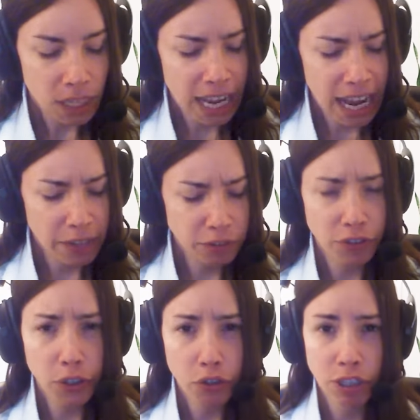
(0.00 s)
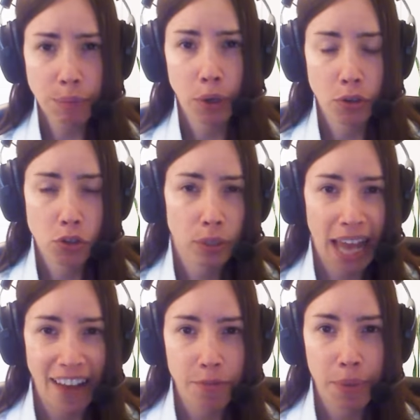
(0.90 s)
And reverse repos
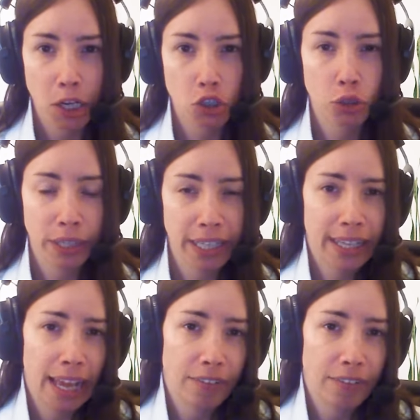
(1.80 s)
only have about $1 trillion